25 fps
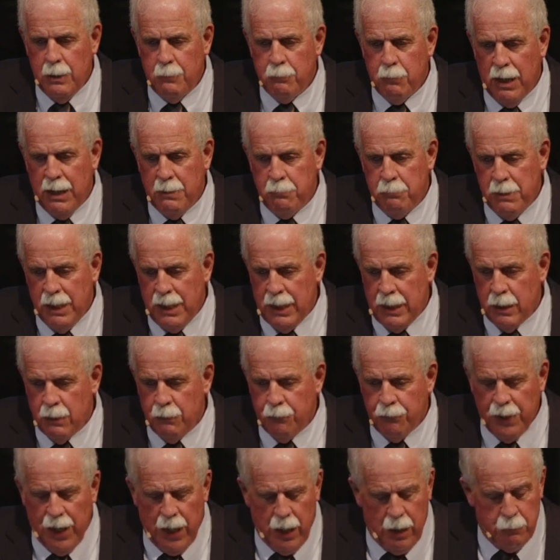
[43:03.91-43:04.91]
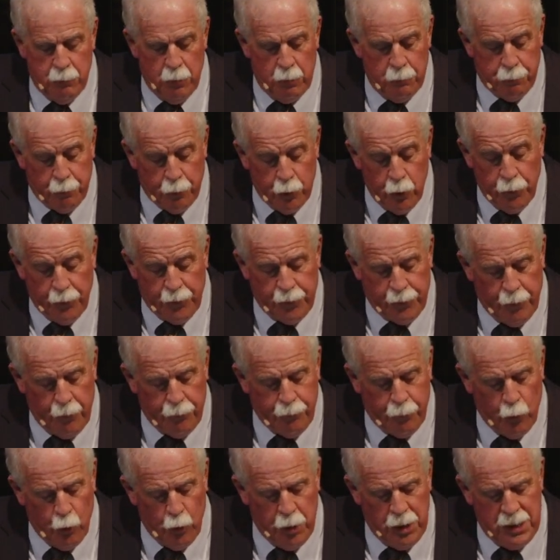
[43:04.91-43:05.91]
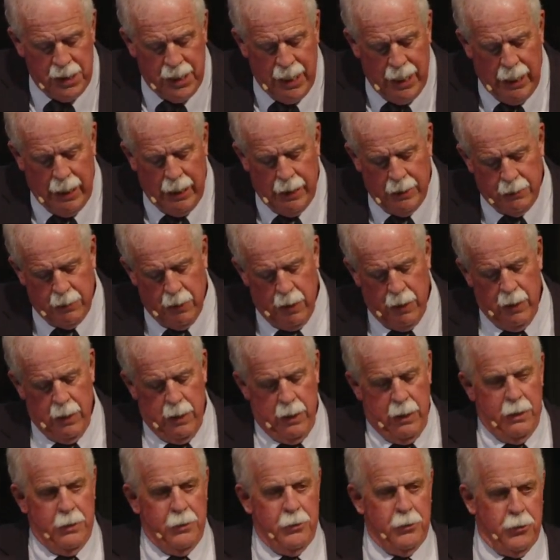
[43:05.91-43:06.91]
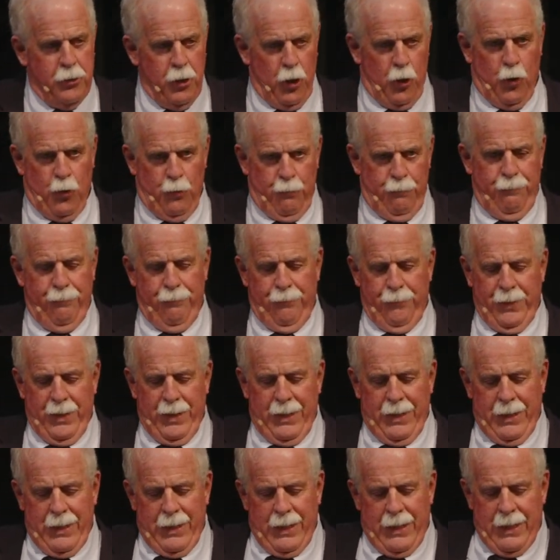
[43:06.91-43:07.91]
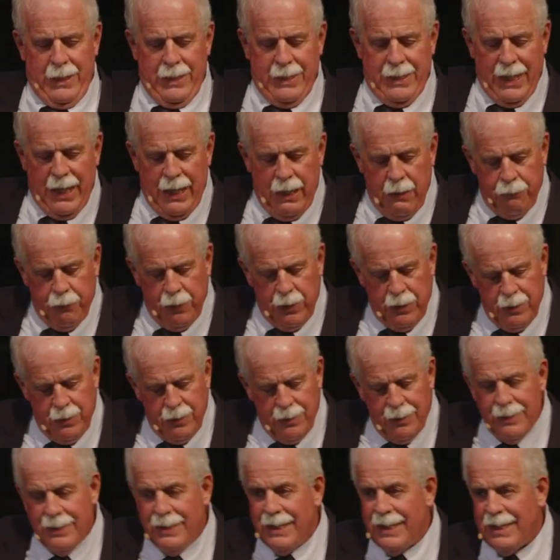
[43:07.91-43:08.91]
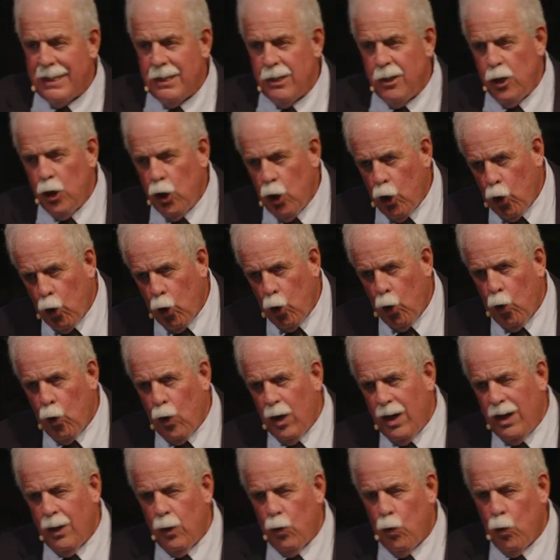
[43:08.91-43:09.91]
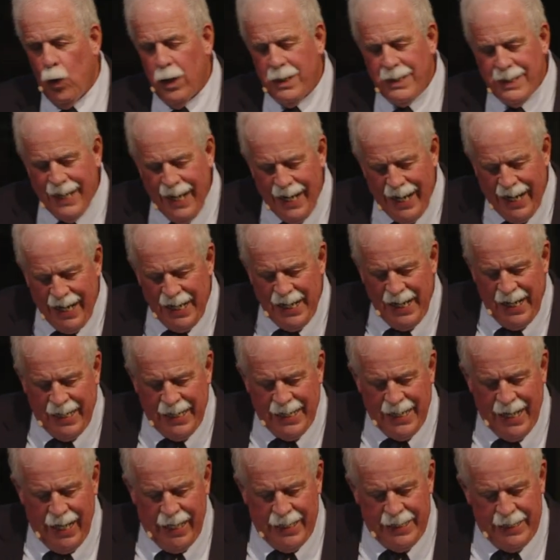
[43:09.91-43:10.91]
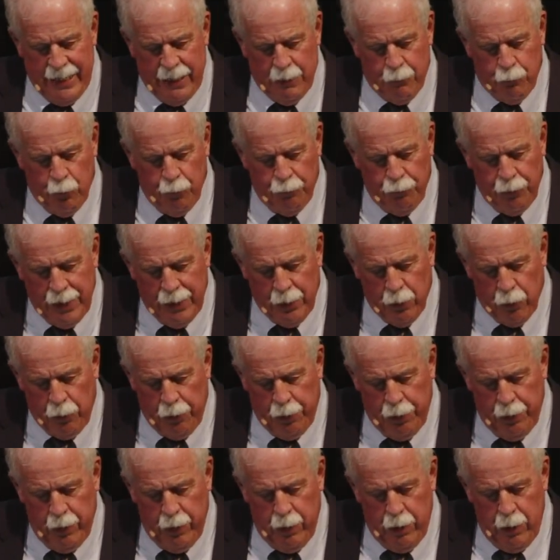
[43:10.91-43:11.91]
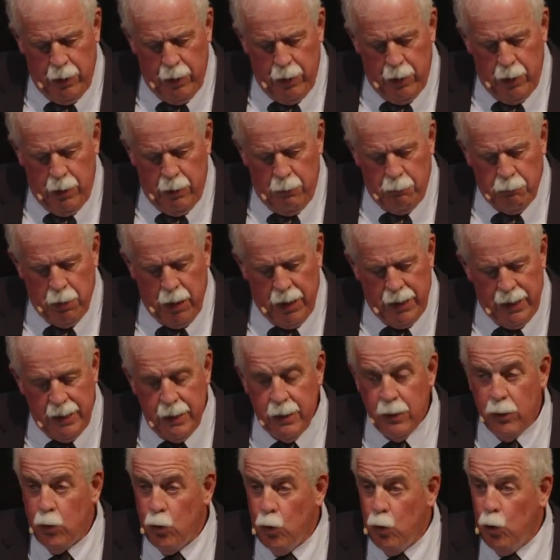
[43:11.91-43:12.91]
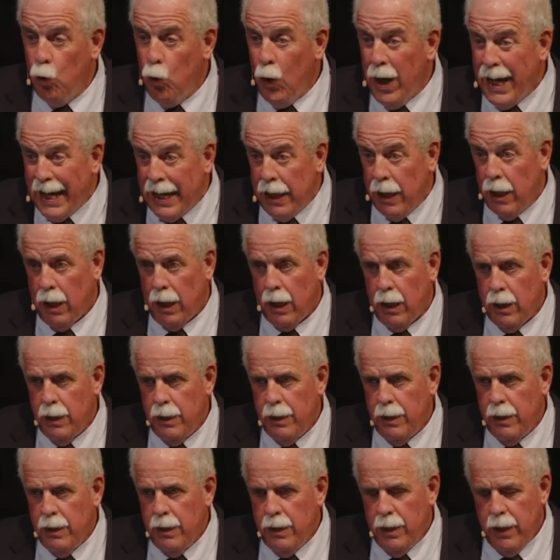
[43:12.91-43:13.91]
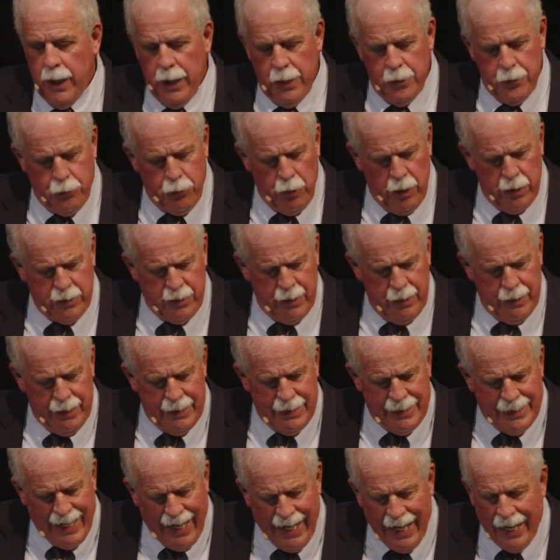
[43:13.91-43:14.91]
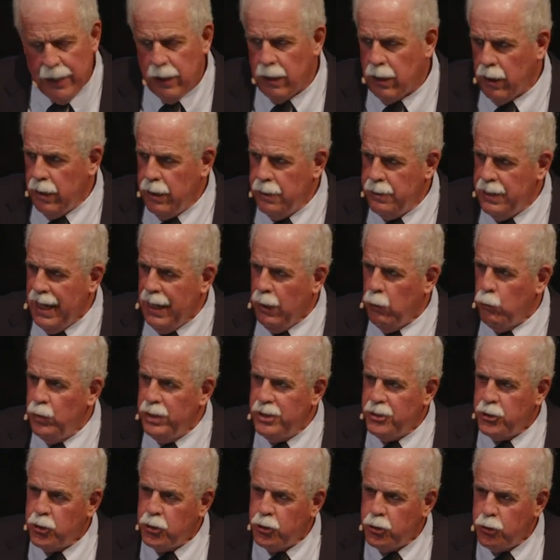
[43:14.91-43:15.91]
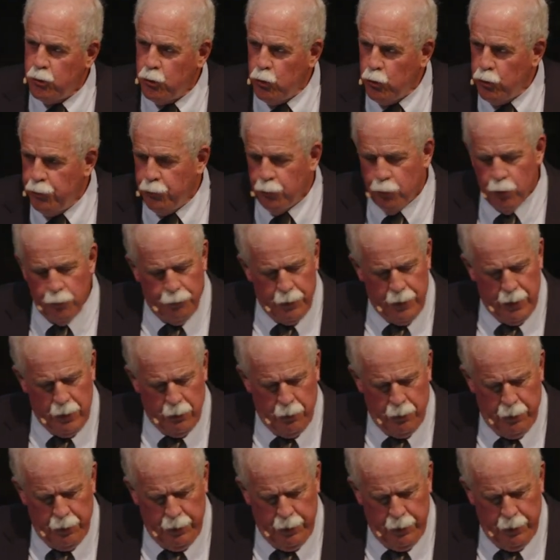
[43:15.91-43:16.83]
by many infallible proofs for 40 days. So, David didn't know what God had not yet revealed, but he knew well and trusted entirely that which stood revealed